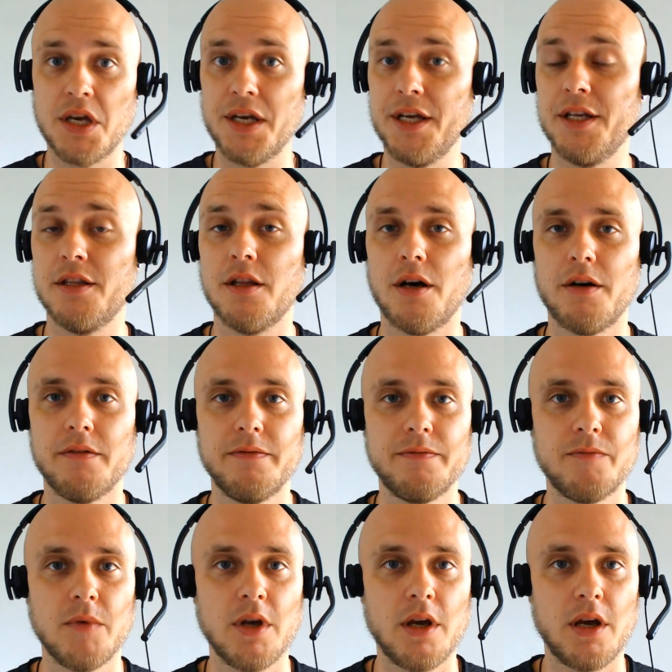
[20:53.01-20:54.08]
in love,
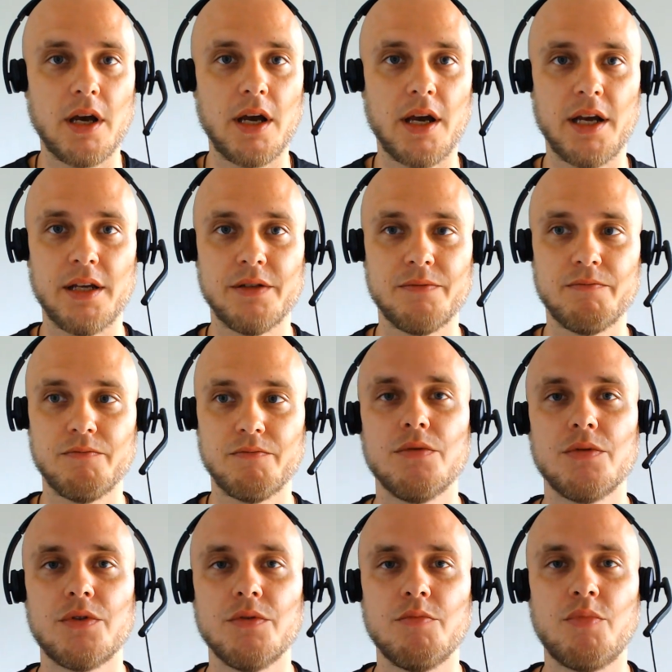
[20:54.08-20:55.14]
and
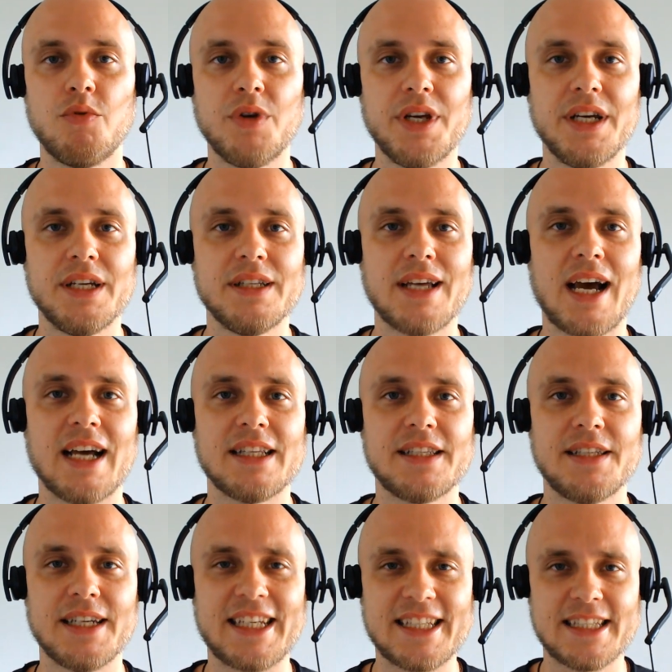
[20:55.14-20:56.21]
to bring that
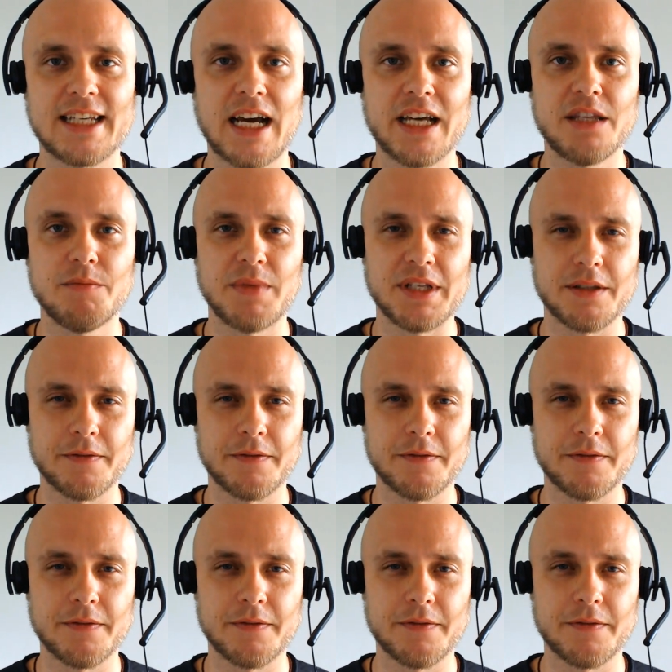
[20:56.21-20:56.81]
excitement,